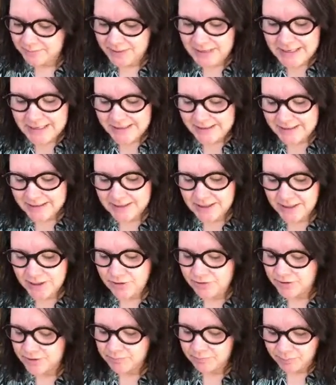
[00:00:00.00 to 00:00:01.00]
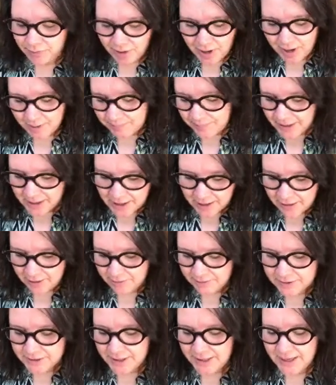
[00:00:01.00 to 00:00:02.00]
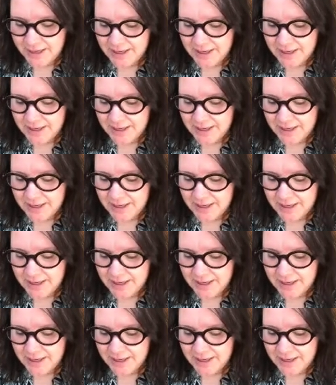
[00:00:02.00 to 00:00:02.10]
pieces that you just pop out.